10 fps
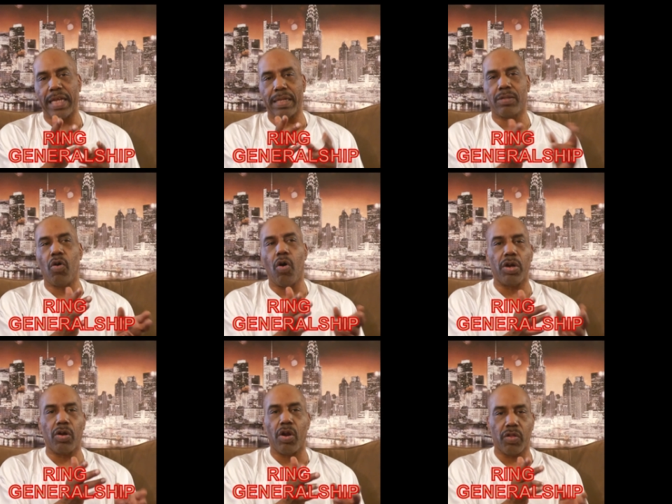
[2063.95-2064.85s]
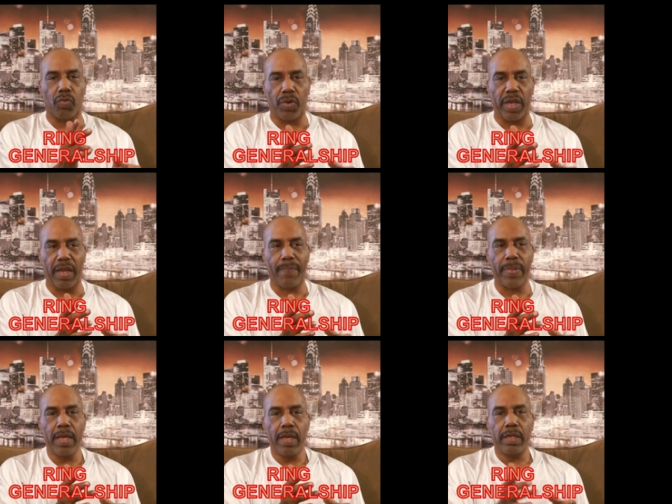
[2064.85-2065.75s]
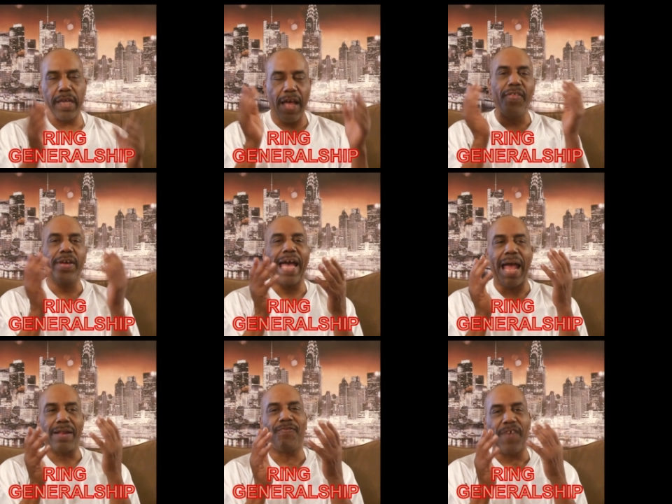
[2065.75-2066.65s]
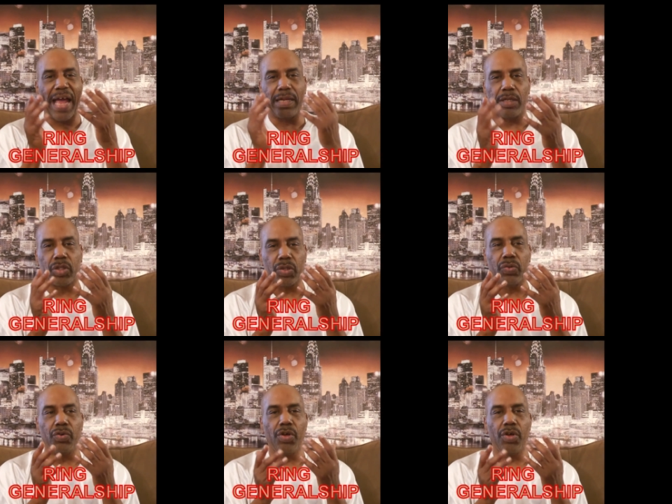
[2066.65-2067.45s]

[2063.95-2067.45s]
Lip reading: that's going on in the ring. The other guy's fighting too,